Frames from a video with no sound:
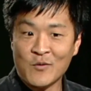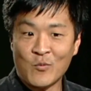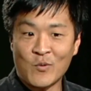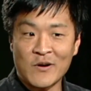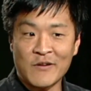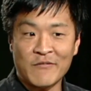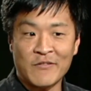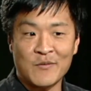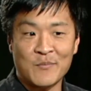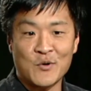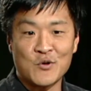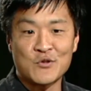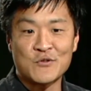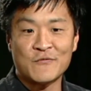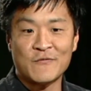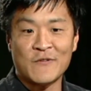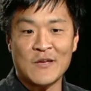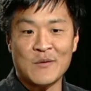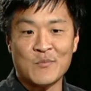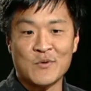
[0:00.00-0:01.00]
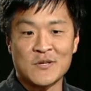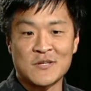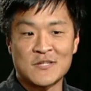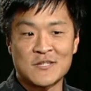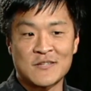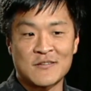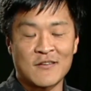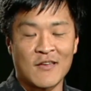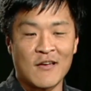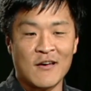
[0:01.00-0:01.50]
one of the most
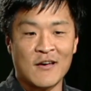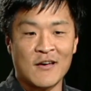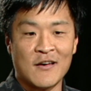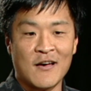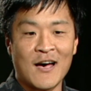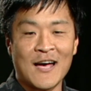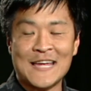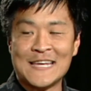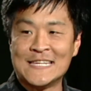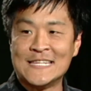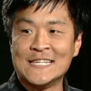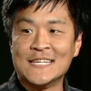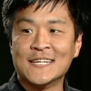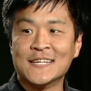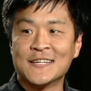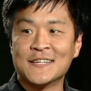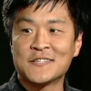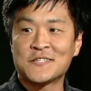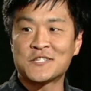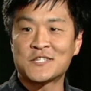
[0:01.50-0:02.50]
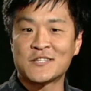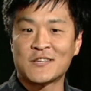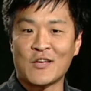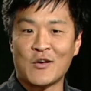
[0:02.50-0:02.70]
famous ideas